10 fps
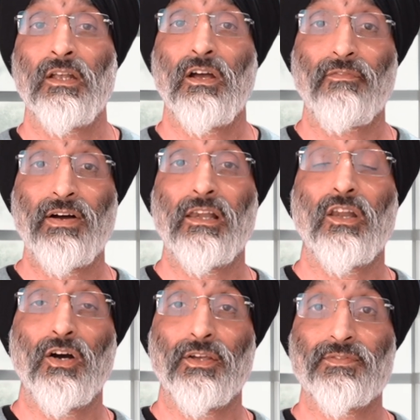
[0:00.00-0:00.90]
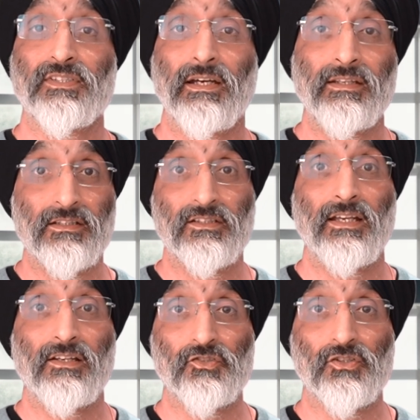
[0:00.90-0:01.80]
of our lives and
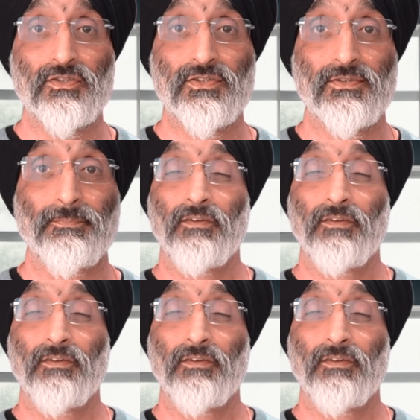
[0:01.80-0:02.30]
intelligence.